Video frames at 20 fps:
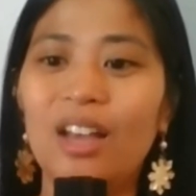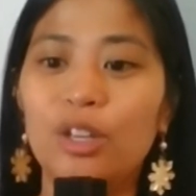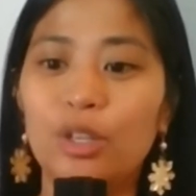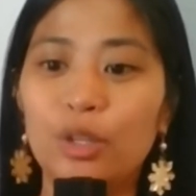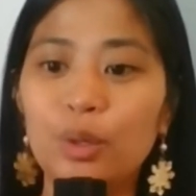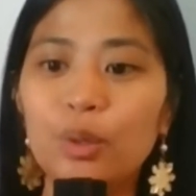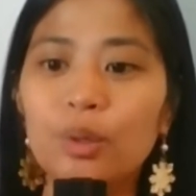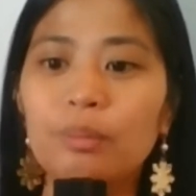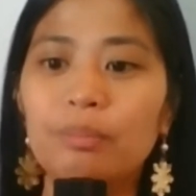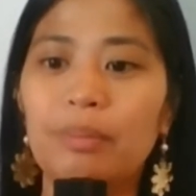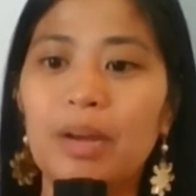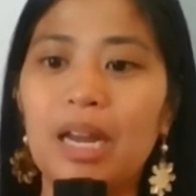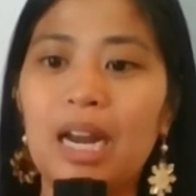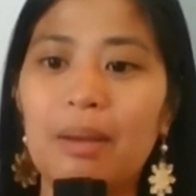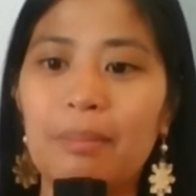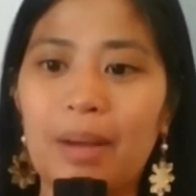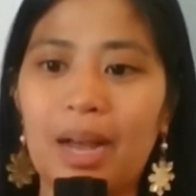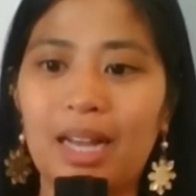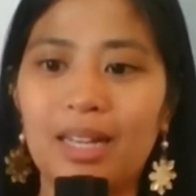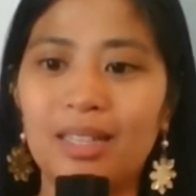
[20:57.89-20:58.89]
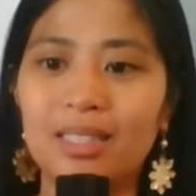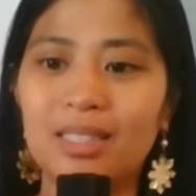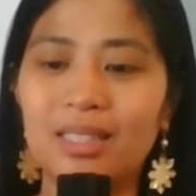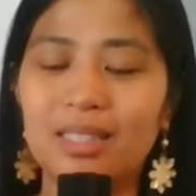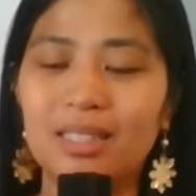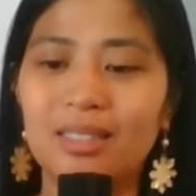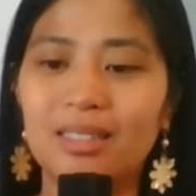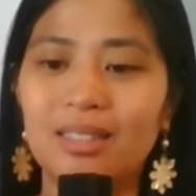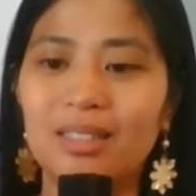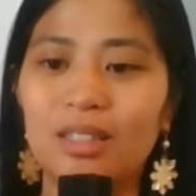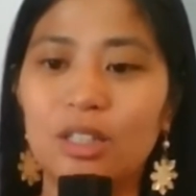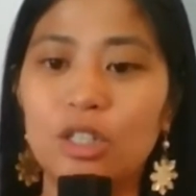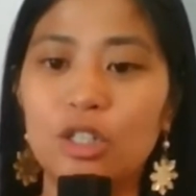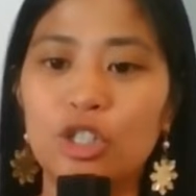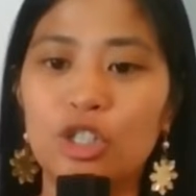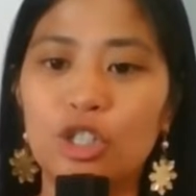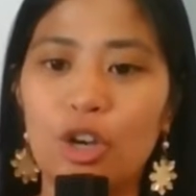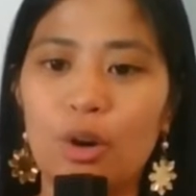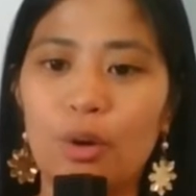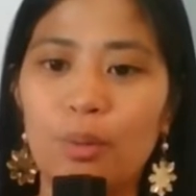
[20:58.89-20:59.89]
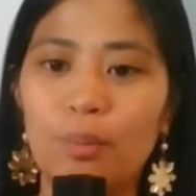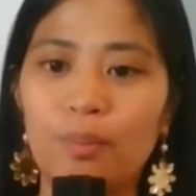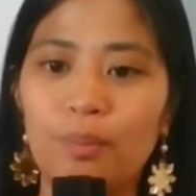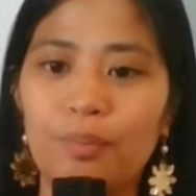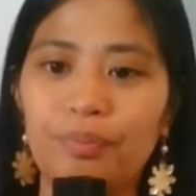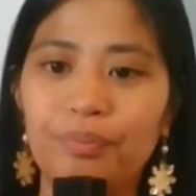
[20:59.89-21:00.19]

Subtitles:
Yung palabas, the show.